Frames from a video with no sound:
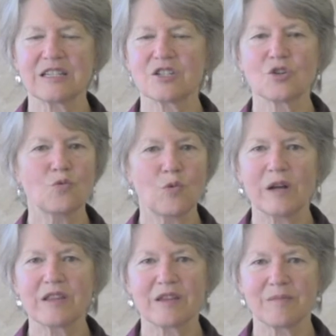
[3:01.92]
to
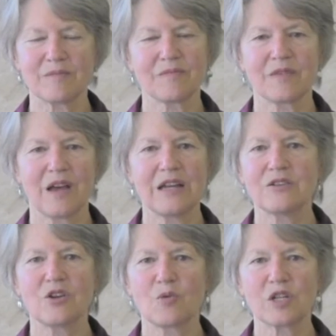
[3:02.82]
one of them. I
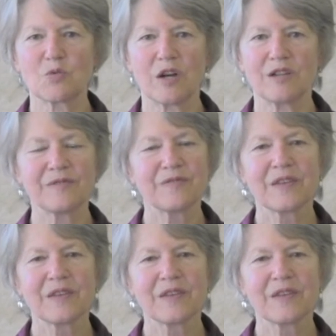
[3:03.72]
don't know which one.